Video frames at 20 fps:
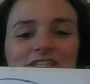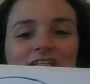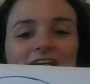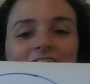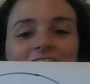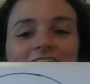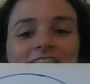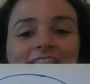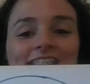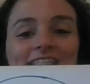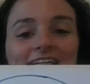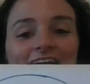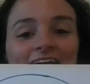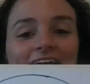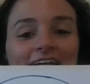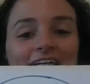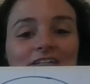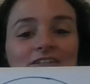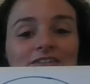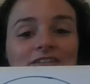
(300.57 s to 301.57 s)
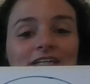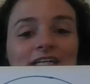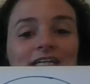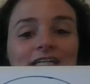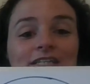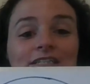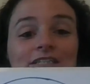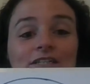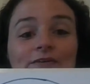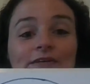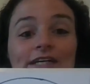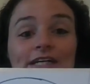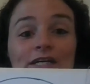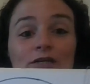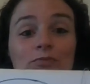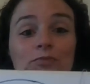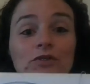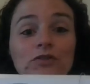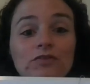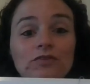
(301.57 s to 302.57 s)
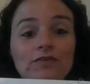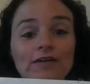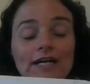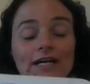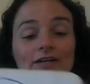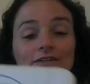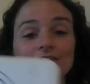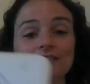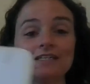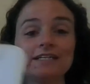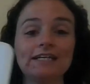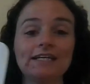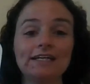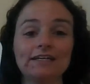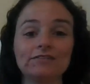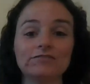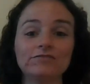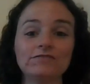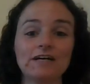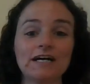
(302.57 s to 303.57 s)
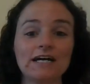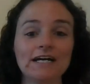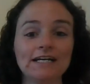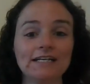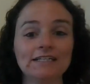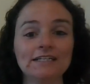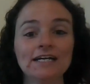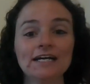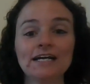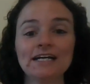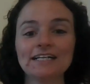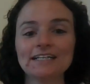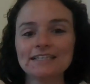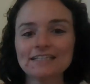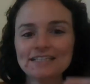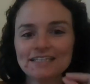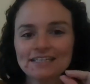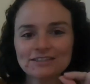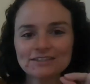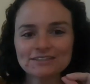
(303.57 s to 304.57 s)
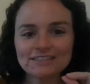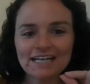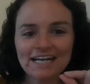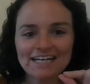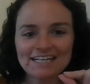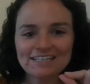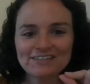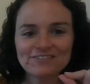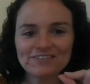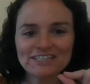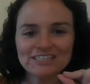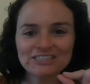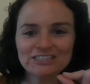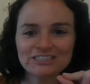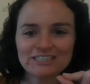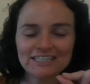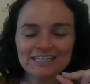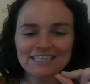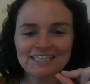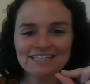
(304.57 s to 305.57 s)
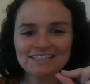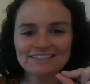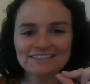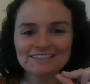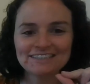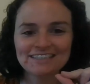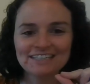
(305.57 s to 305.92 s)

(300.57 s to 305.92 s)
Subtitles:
has a tail, so he can move around. He can find little tiny fish to eat,